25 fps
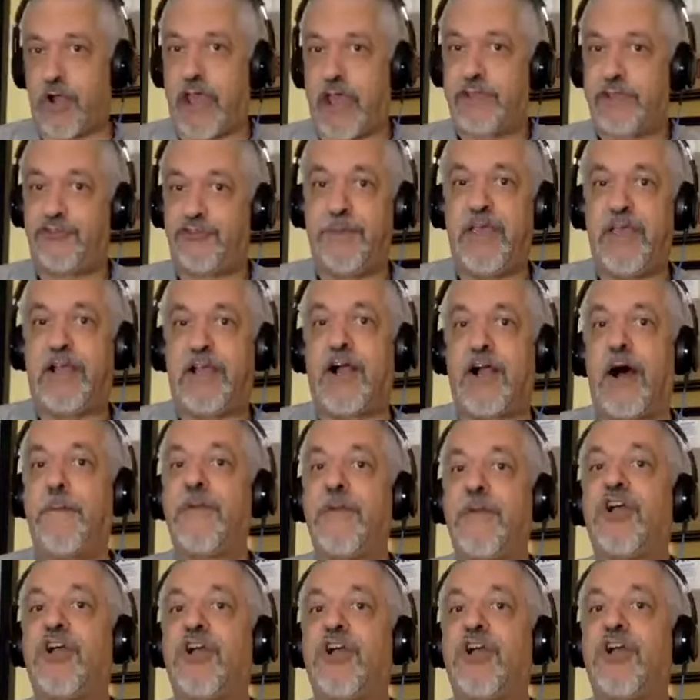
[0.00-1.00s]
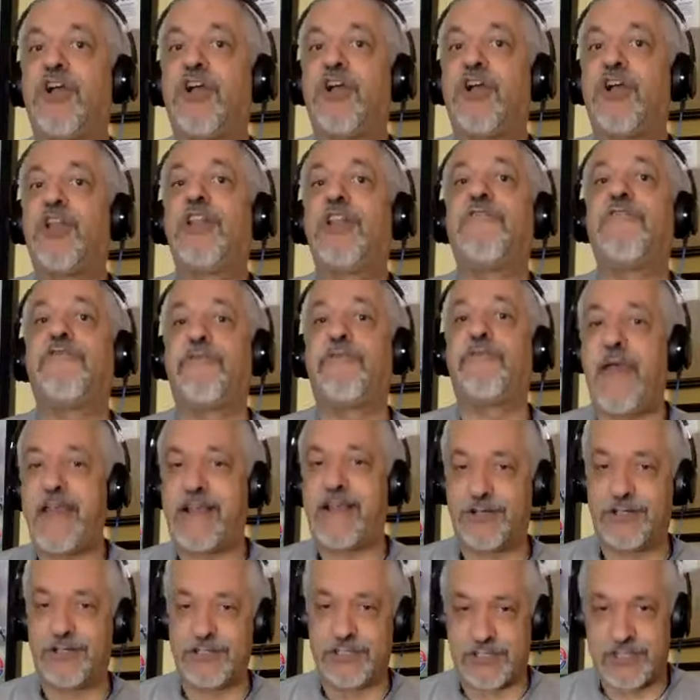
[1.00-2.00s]
are trying to become glove
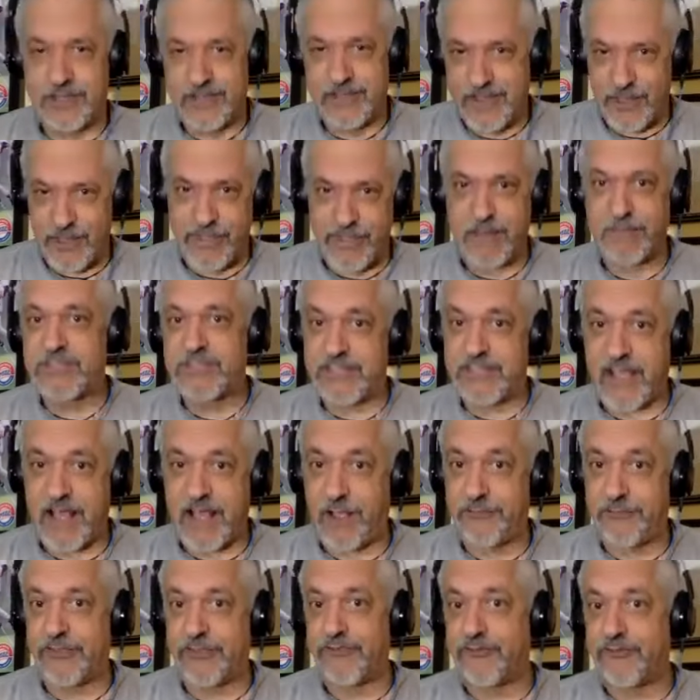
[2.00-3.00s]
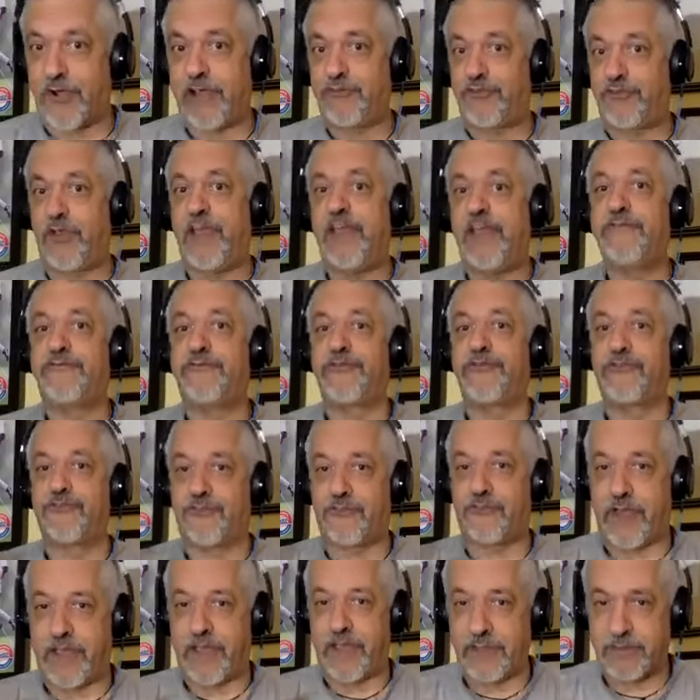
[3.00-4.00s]
makers themselves and trying to
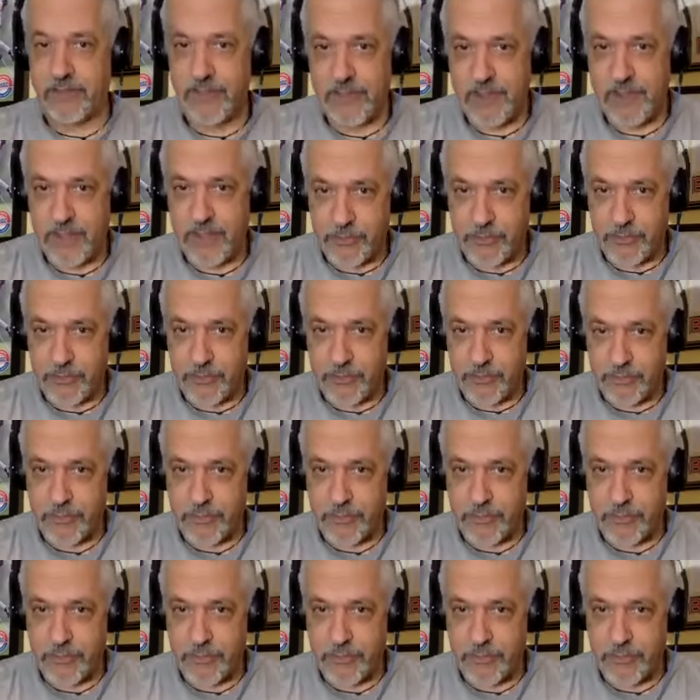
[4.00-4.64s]
infiltrate